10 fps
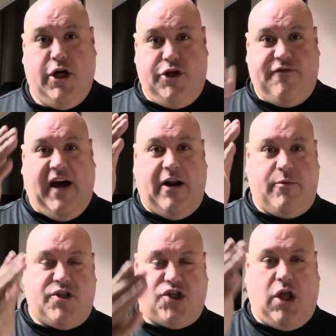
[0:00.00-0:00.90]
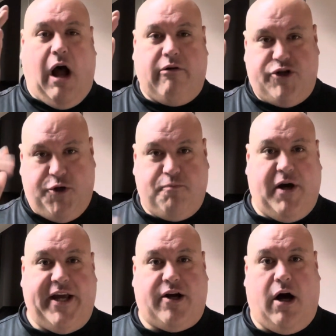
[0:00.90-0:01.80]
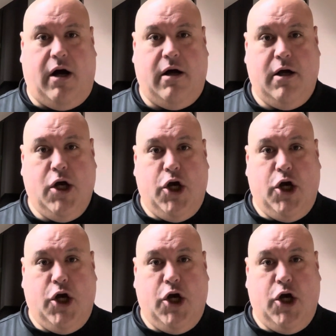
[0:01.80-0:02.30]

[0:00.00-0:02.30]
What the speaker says: You've got to install as you play call.